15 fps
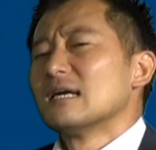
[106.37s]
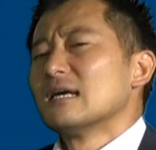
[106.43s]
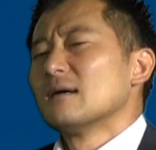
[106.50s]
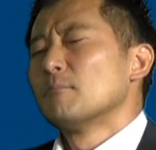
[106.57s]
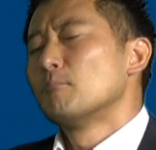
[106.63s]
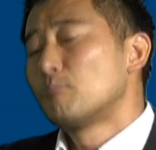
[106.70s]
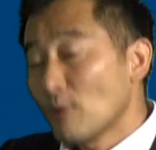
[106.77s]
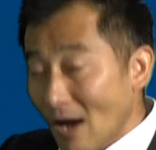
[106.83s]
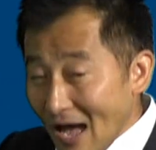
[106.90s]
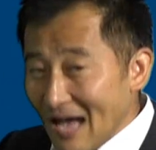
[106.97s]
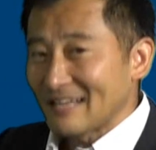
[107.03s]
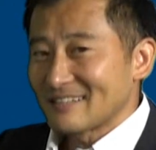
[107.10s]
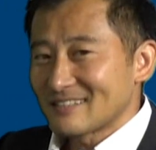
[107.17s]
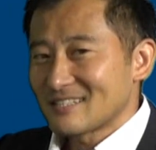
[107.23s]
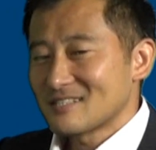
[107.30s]

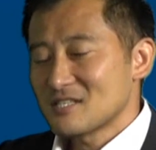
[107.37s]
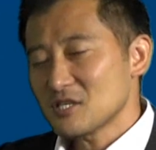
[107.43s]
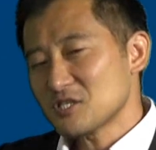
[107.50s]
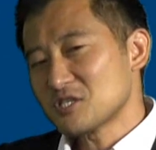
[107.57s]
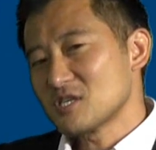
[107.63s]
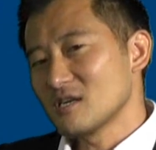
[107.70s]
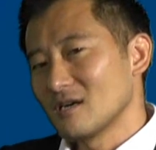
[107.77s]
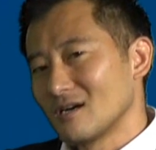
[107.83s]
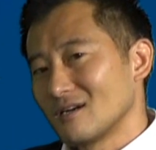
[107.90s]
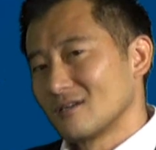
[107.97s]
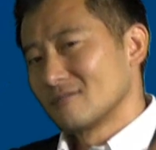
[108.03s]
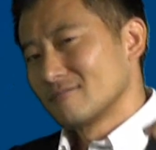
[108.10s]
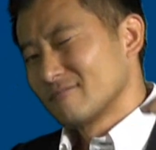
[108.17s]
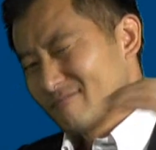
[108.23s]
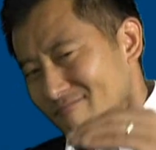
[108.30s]
But just to
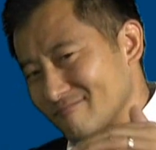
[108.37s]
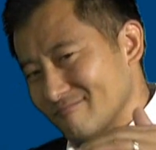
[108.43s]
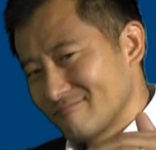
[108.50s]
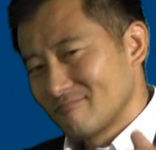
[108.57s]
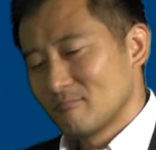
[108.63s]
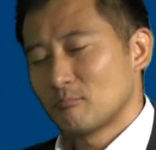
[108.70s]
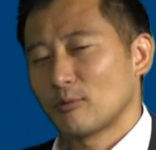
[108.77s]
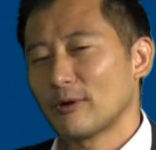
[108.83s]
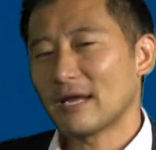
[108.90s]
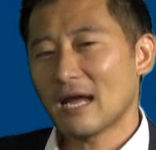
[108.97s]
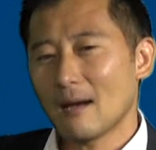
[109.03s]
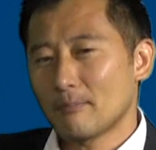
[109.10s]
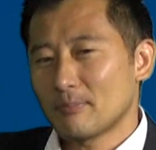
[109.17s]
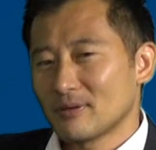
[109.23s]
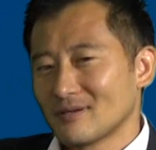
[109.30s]
bring
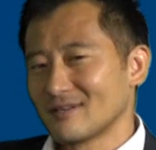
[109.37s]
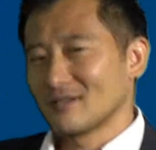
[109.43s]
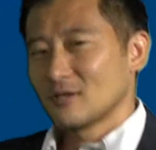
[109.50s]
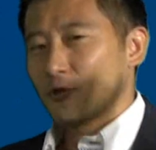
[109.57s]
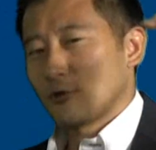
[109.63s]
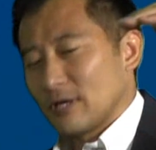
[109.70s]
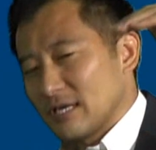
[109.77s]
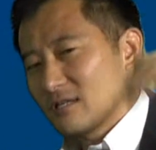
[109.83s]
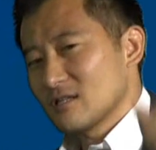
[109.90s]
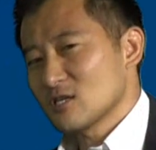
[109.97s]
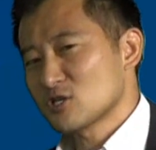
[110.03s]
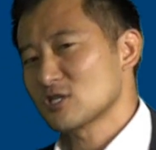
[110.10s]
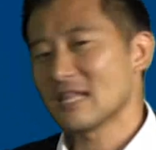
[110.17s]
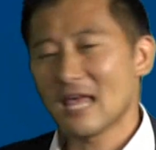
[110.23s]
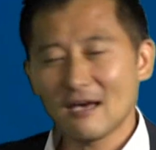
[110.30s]
up your English
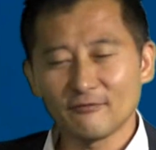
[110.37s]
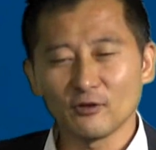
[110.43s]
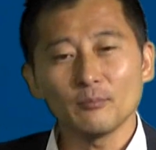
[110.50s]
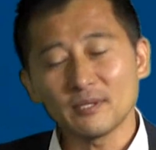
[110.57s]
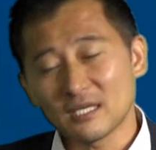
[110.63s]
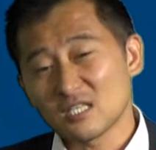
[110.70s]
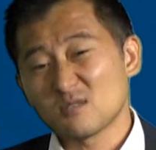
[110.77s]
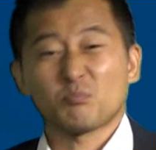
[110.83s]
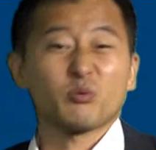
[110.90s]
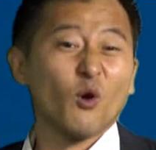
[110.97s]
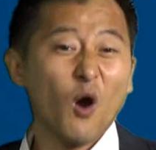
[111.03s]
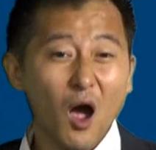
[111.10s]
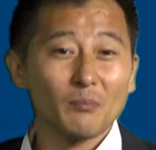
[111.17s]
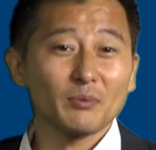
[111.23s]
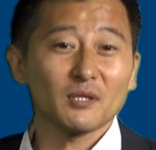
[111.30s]
level, because
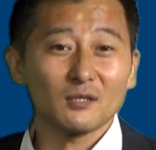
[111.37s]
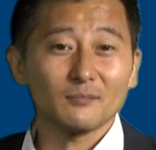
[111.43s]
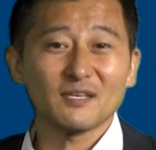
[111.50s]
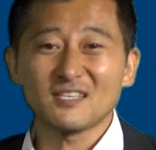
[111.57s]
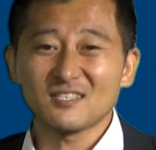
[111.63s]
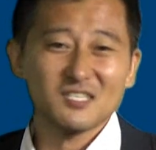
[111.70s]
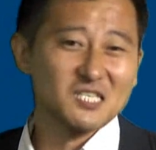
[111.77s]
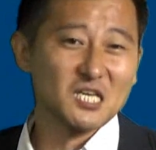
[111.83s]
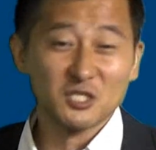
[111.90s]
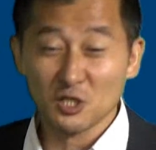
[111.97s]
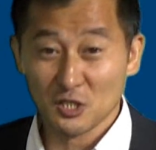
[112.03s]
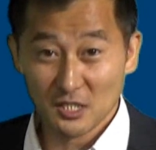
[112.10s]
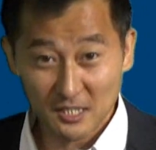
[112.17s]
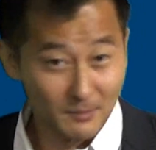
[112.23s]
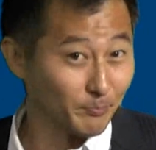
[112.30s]
problem is such a
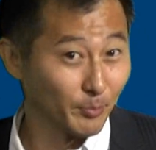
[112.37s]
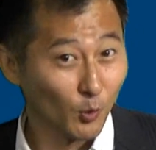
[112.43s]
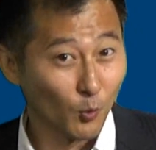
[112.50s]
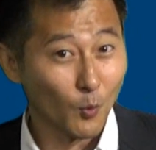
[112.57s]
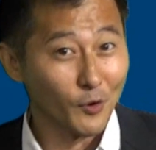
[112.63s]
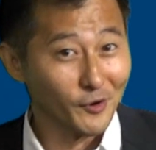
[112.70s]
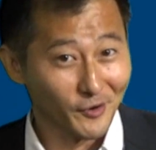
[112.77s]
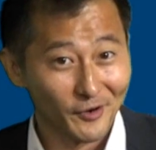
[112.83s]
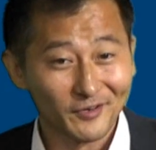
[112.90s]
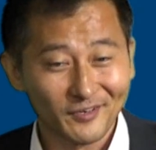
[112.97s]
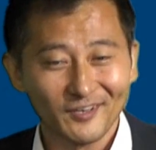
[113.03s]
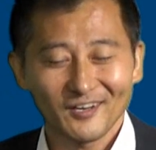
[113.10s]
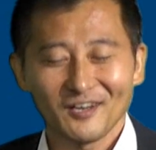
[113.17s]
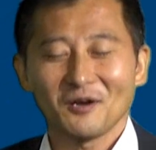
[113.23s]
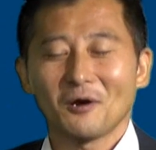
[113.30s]
simple word,
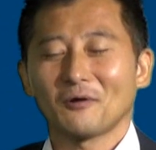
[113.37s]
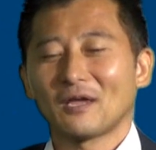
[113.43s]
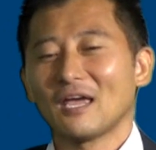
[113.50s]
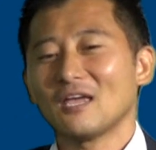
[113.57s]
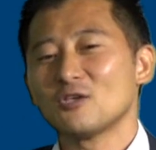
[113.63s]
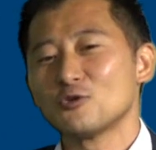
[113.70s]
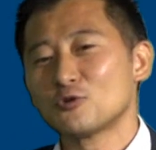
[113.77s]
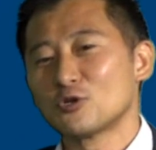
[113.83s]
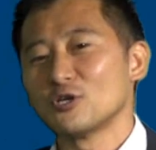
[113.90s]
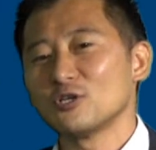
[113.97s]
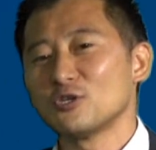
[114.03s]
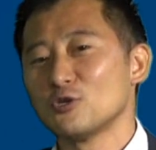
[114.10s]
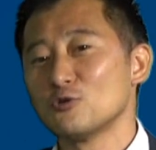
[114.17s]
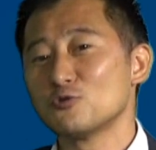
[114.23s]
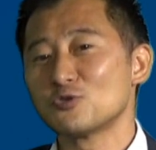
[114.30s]
okay, you could
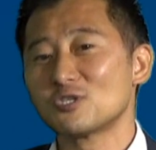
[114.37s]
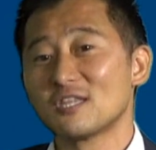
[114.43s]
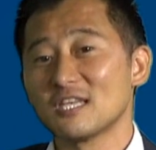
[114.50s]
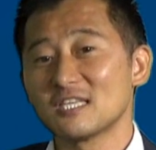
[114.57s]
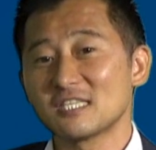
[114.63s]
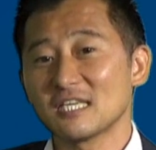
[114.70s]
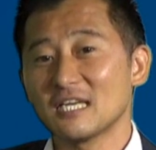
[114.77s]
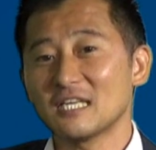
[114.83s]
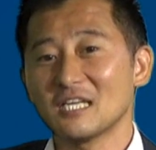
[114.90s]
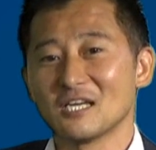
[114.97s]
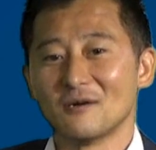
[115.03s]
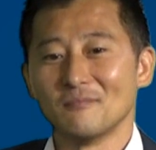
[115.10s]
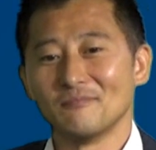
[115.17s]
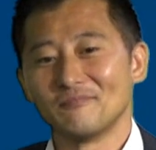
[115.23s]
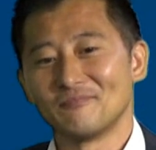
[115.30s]
use this idiom.
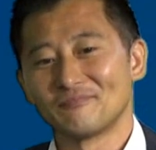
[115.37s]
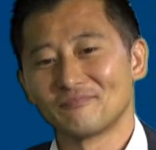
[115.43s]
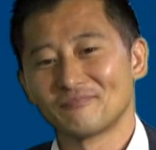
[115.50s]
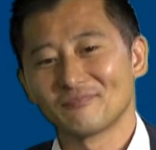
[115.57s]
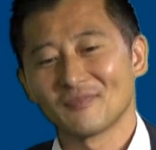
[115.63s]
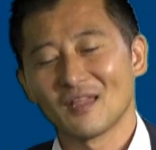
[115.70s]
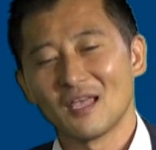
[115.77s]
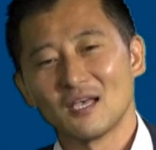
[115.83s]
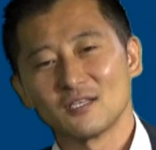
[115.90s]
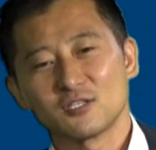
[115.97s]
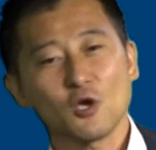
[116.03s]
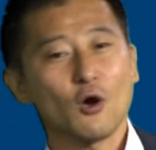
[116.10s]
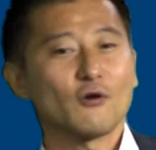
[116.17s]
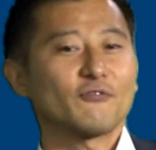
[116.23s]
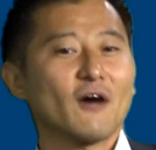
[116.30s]
So
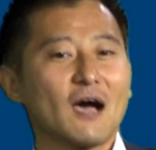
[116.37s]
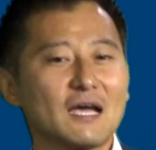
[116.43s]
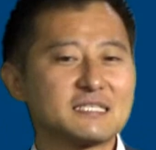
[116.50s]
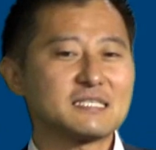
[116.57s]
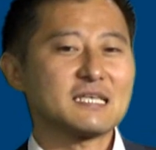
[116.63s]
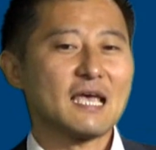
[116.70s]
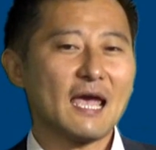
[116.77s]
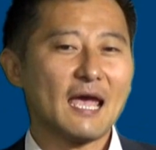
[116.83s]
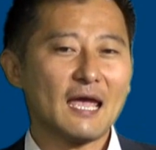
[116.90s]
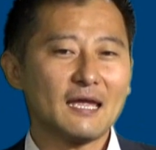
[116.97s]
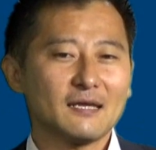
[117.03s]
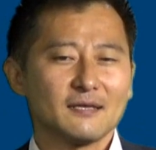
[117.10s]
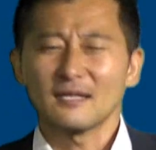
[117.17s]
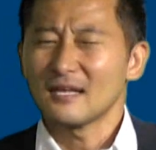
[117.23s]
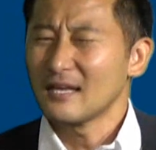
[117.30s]
if I say,
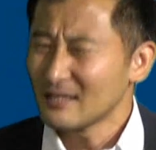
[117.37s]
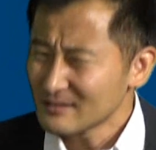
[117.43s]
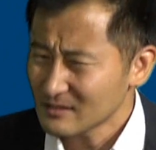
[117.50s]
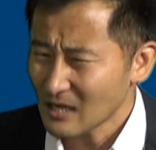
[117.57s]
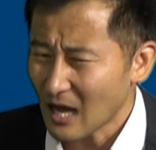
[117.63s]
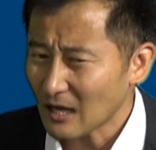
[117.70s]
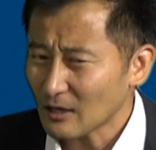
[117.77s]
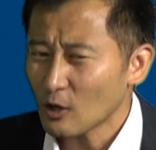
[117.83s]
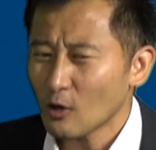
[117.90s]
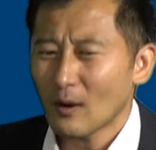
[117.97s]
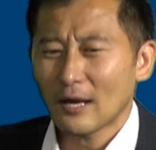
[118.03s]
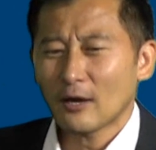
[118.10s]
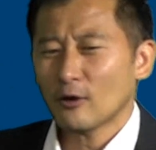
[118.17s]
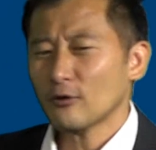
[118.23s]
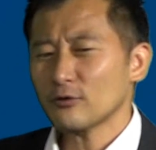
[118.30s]
Taro, I
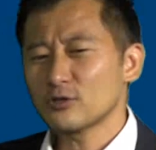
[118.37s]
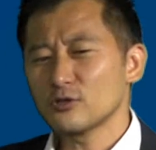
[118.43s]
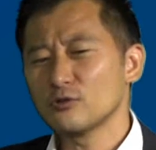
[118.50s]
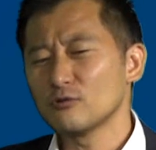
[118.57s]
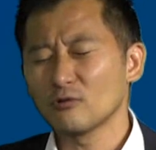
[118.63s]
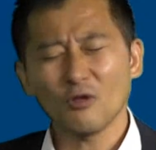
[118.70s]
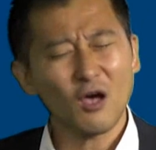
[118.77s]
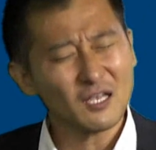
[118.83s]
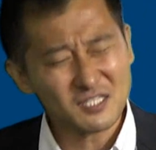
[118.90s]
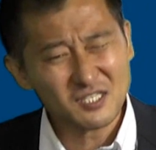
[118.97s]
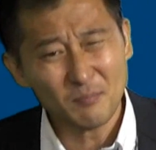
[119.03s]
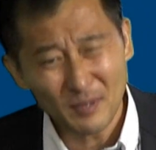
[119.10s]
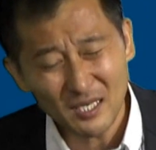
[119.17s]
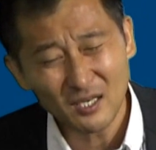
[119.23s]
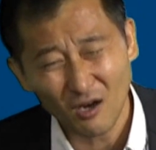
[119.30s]
heard you lost a
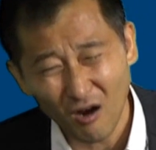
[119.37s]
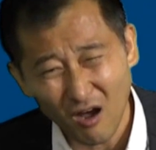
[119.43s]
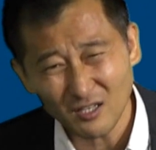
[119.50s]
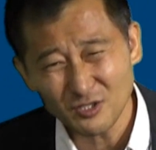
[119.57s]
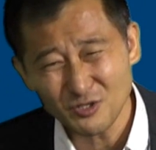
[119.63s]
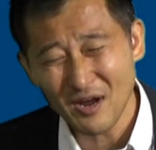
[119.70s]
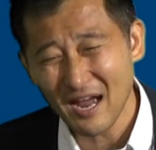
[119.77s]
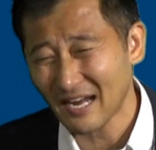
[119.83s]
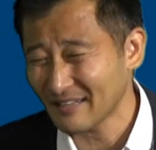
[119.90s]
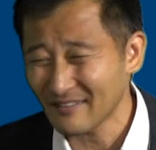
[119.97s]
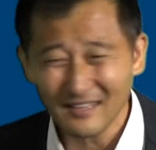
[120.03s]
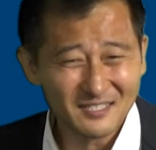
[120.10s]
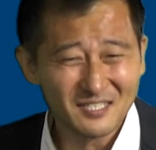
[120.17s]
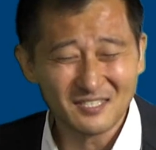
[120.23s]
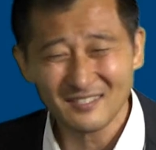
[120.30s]
big contract.
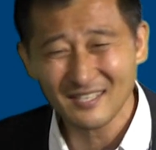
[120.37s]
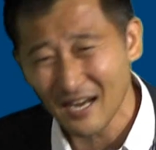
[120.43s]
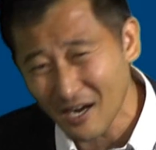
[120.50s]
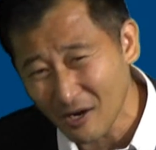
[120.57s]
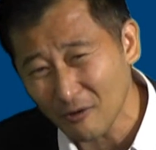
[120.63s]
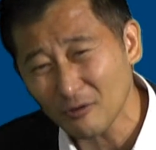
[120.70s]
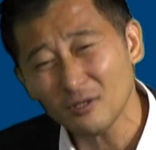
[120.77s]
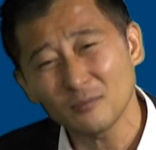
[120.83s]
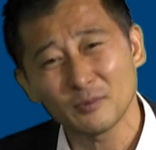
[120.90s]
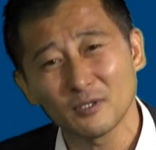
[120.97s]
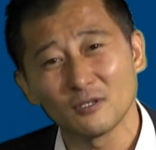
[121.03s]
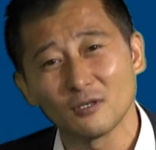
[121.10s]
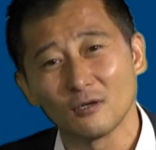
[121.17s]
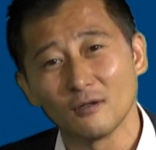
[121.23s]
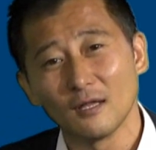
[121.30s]
That's terrible.